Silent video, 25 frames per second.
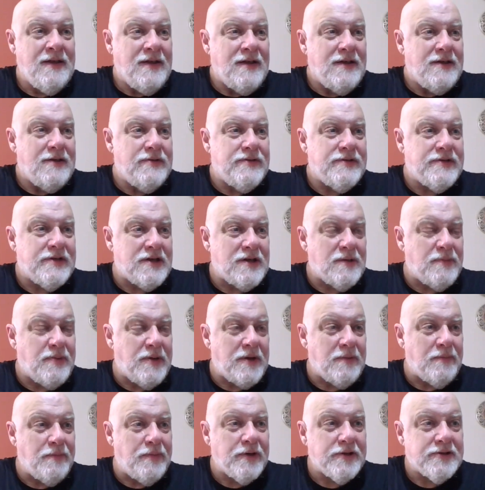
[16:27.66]
use
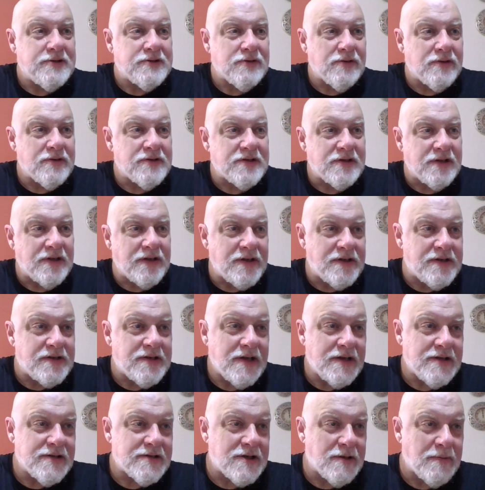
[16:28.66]
independent bookstores, and then the
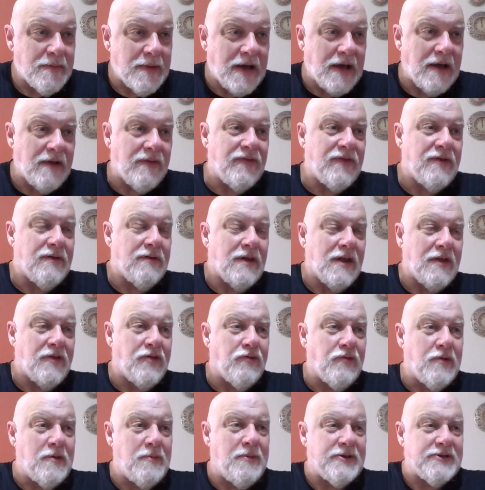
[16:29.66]
chains come out and they're like
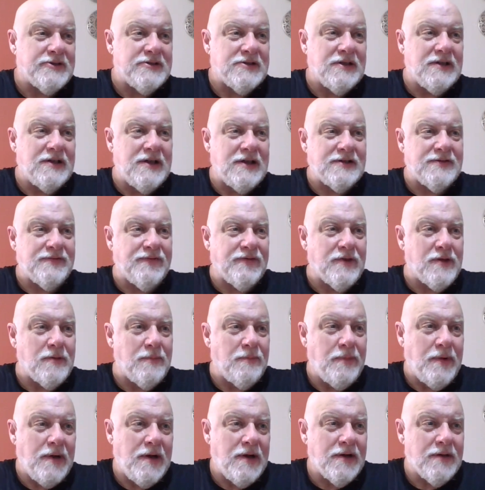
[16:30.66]
$3 less for the
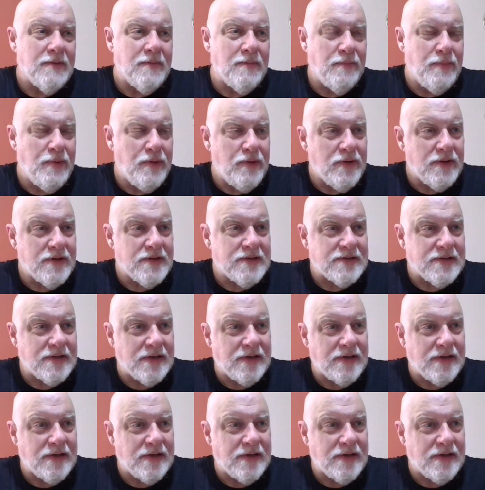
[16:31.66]
books.